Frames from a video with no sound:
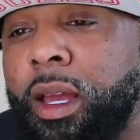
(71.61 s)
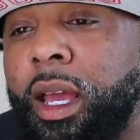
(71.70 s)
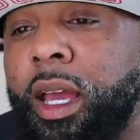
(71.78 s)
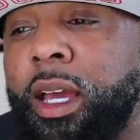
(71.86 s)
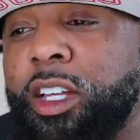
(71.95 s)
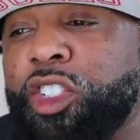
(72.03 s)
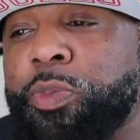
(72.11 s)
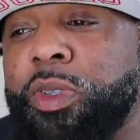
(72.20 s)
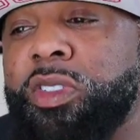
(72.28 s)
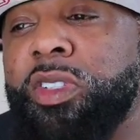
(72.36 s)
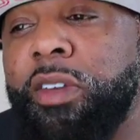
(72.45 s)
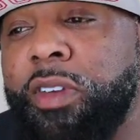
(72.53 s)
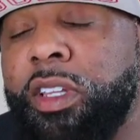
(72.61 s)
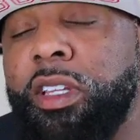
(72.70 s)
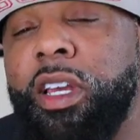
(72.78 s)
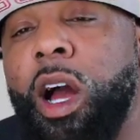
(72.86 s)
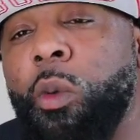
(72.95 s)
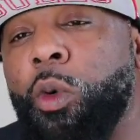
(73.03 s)
and
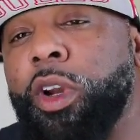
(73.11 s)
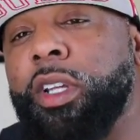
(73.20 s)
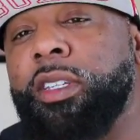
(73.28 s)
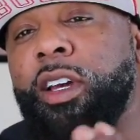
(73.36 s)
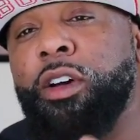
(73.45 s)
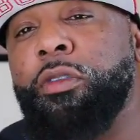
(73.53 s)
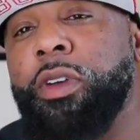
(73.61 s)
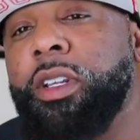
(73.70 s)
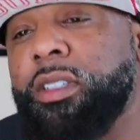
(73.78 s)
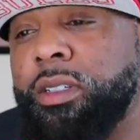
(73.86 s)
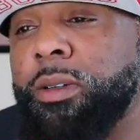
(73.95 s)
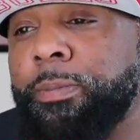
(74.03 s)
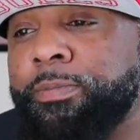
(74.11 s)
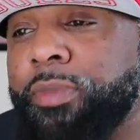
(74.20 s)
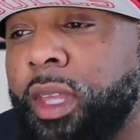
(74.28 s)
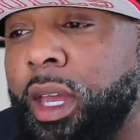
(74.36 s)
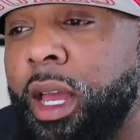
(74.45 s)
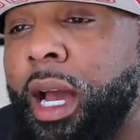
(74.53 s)
specifically, I want to delve into
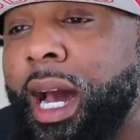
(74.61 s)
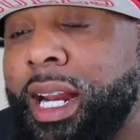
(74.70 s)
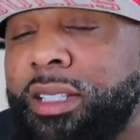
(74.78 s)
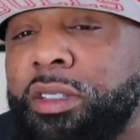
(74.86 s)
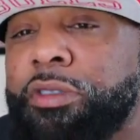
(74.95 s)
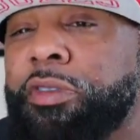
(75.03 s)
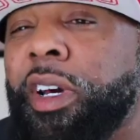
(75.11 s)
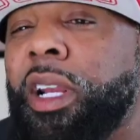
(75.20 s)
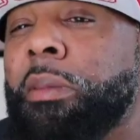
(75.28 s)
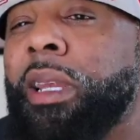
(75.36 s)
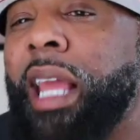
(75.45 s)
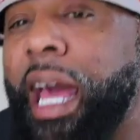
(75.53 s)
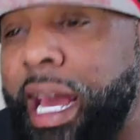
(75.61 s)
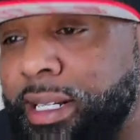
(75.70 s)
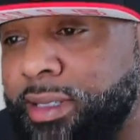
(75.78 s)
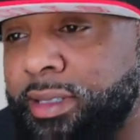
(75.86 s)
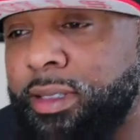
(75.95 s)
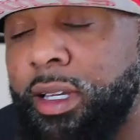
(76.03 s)
how to develop
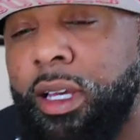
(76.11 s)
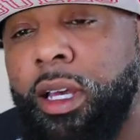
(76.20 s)
lats,